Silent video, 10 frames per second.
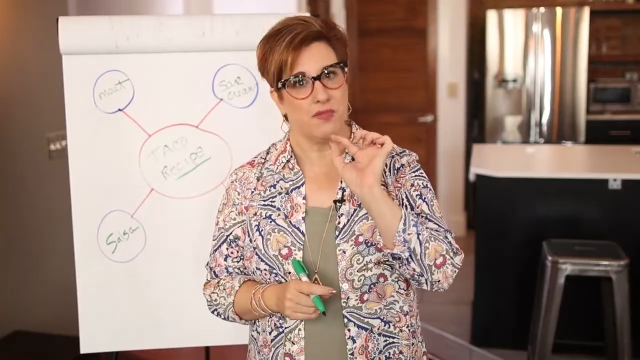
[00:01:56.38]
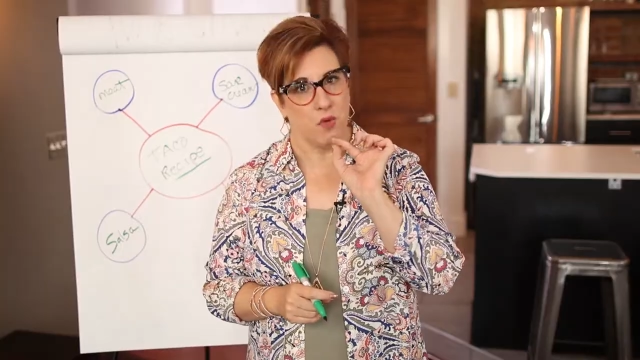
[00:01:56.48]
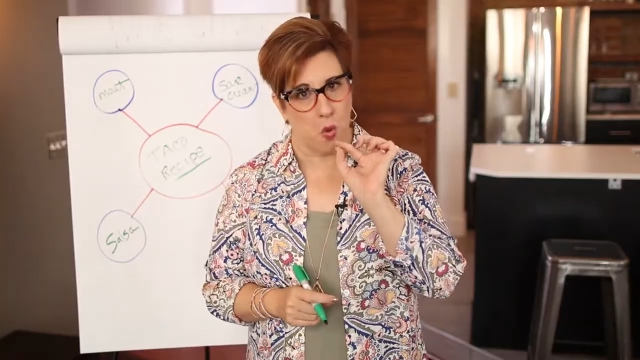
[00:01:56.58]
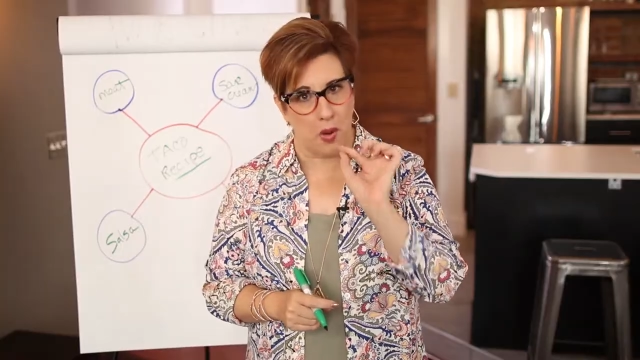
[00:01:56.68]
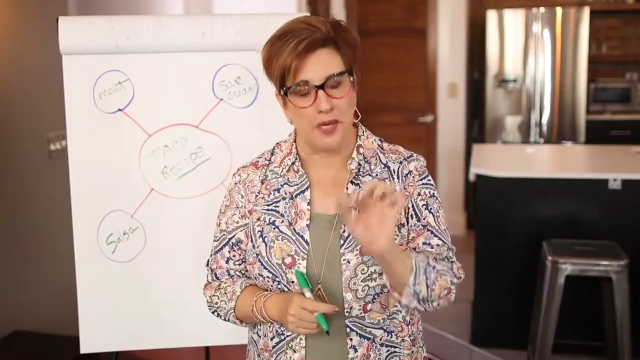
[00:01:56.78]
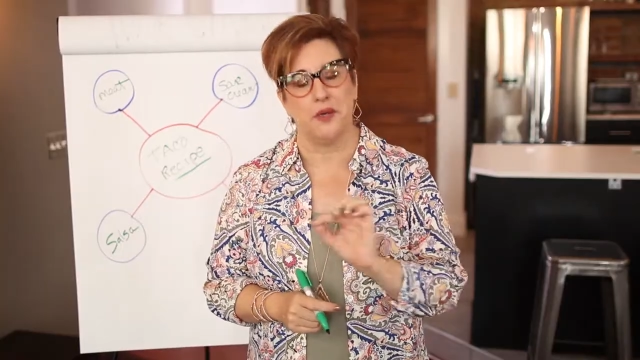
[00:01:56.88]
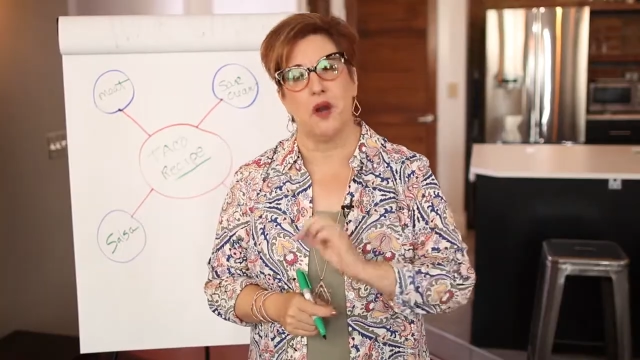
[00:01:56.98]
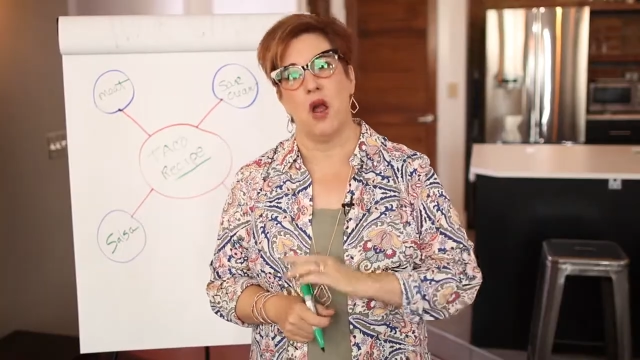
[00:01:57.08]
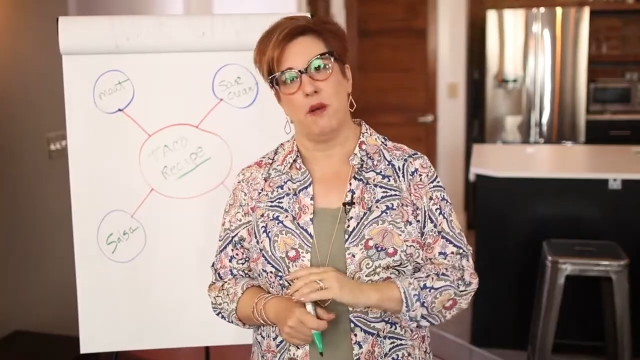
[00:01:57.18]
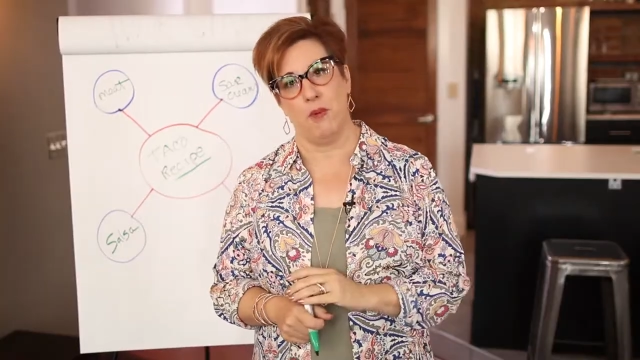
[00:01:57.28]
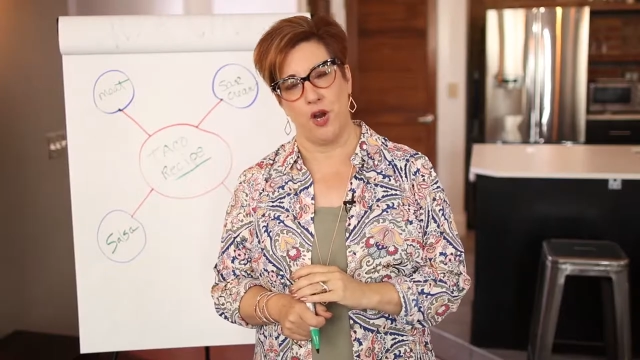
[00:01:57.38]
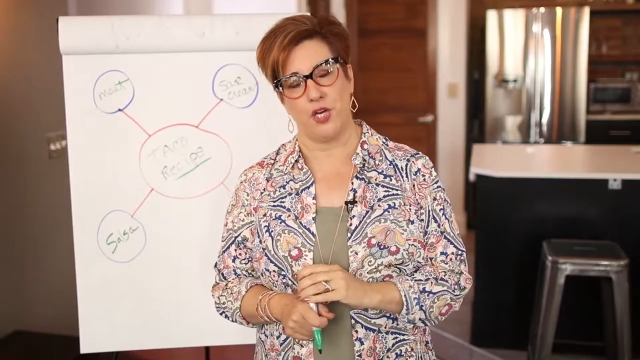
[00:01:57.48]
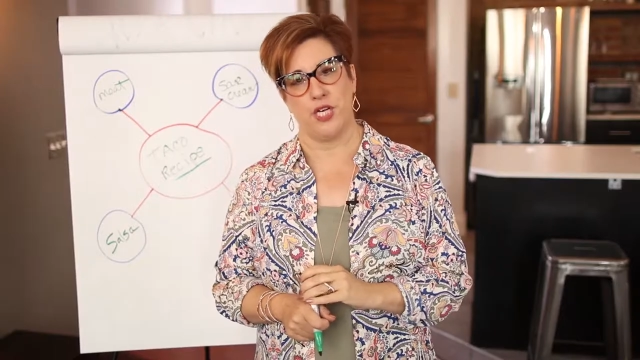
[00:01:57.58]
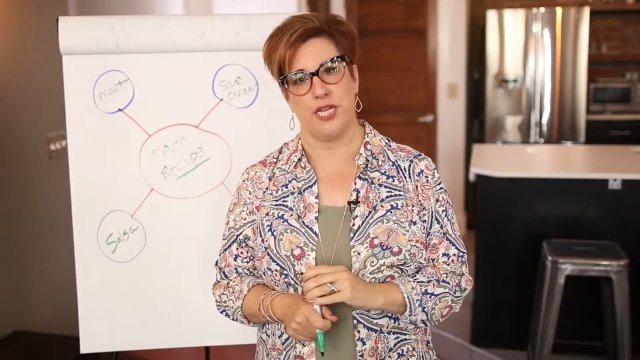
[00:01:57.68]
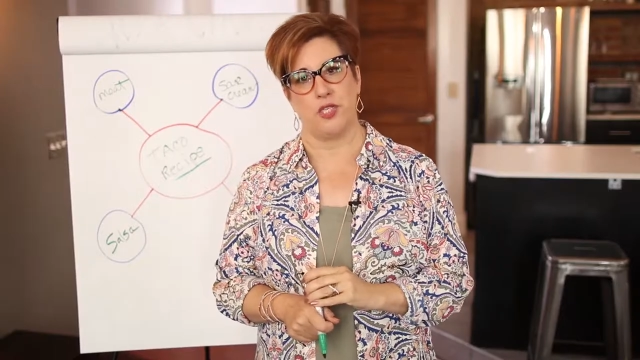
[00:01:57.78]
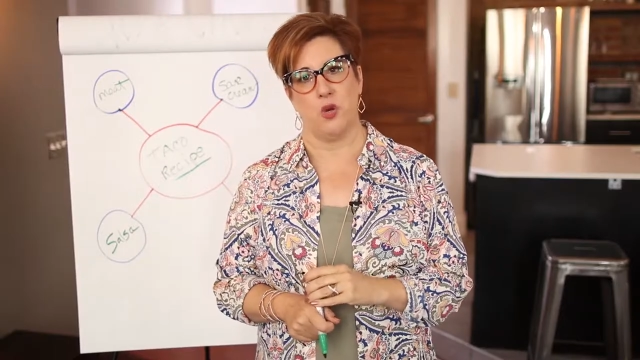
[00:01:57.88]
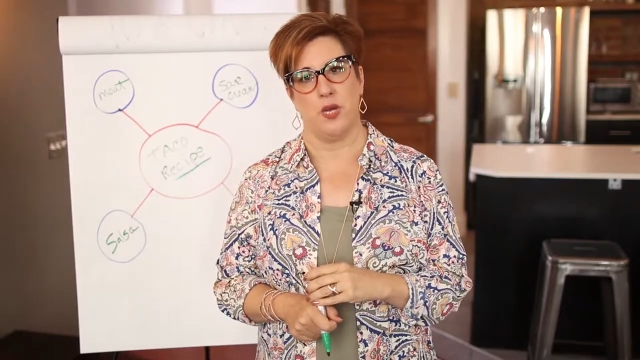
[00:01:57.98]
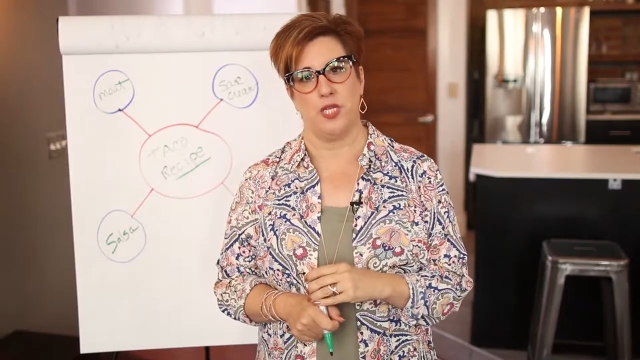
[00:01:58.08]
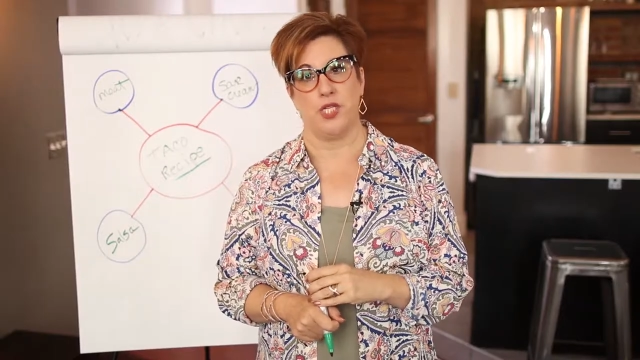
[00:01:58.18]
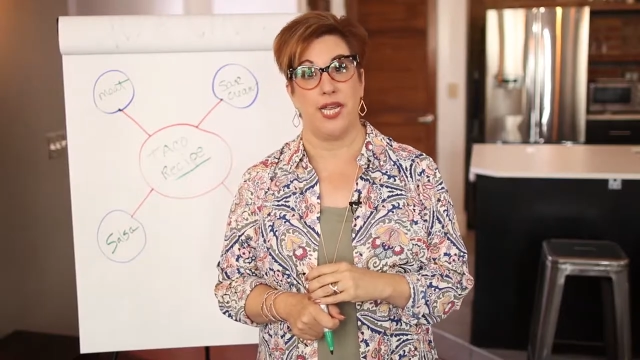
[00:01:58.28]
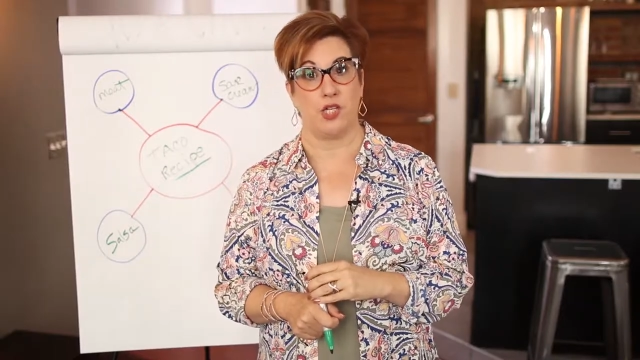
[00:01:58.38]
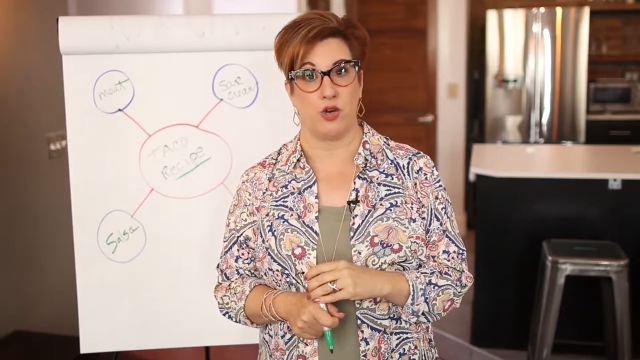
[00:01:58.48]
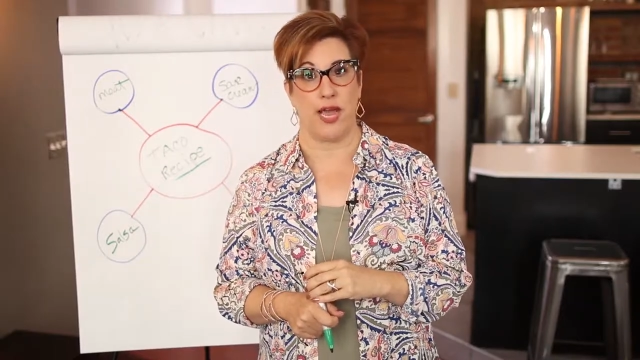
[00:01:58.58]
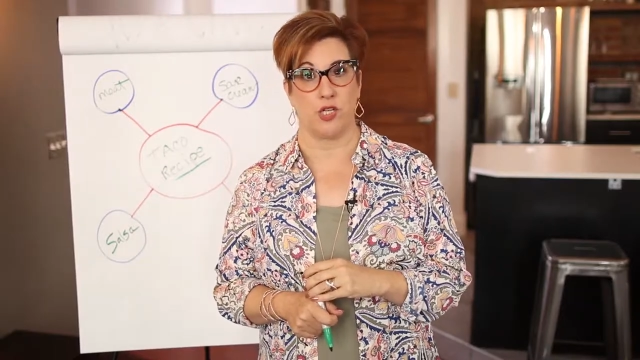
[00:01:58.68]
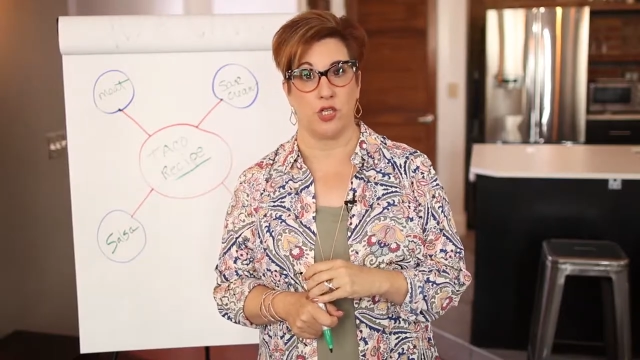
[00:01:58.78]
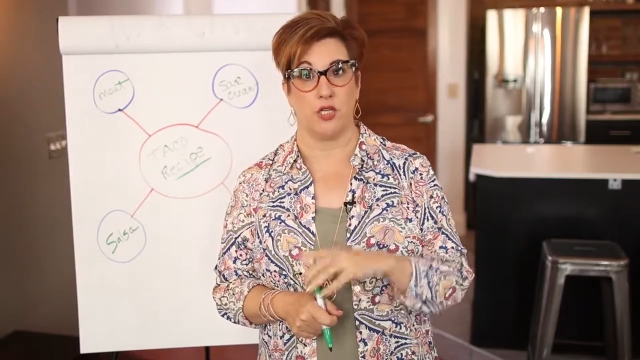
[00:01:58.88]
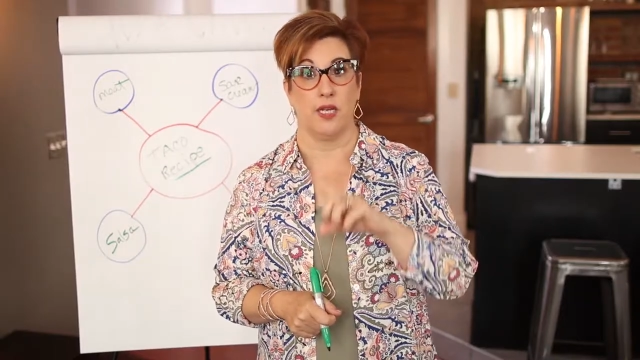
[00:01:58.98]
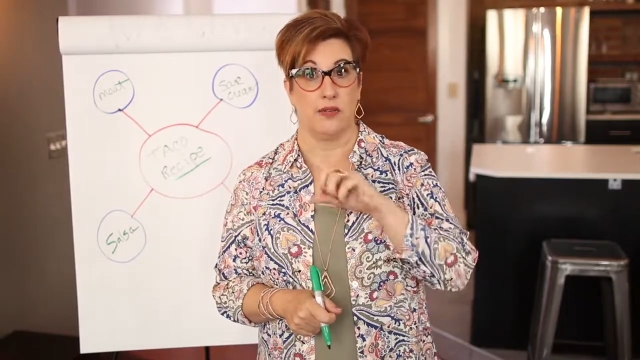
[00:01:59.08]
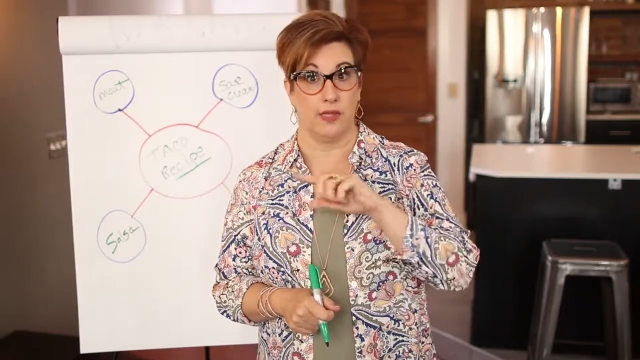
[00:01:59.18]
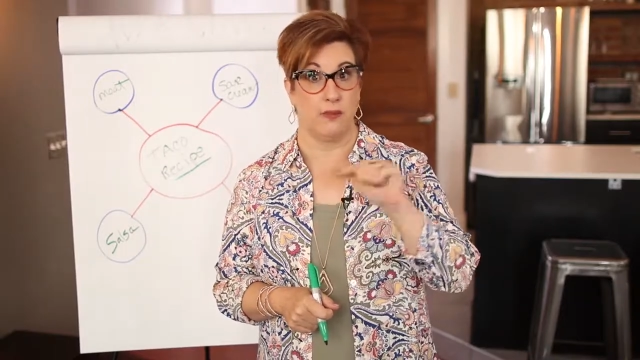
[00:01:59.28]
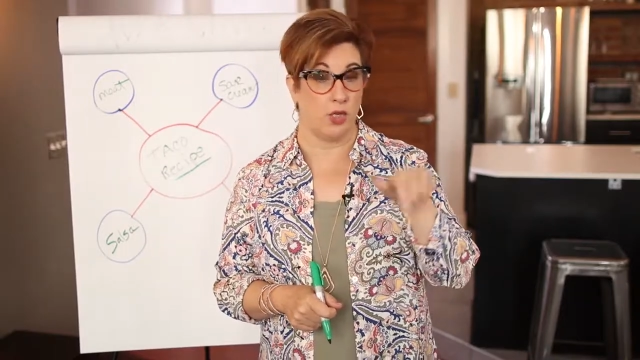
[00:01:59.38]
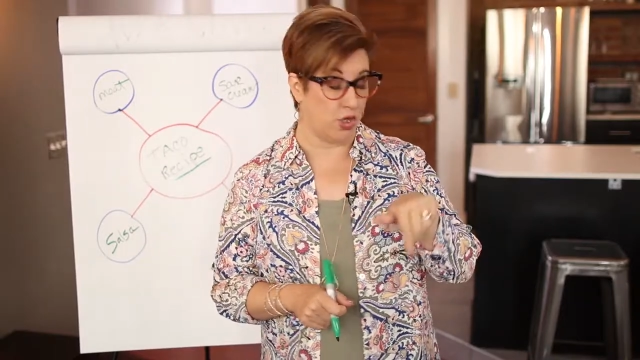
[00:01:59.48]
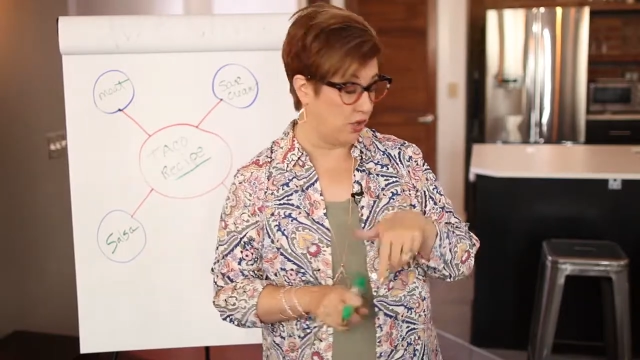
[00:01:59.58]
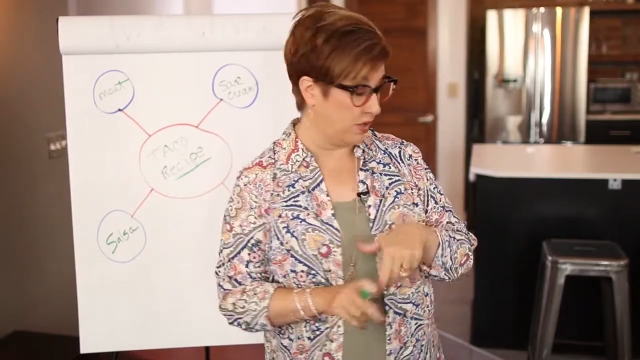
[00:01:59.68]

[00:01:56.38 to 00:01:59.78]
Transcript: the quicker our marketing is going to take traction. Let me show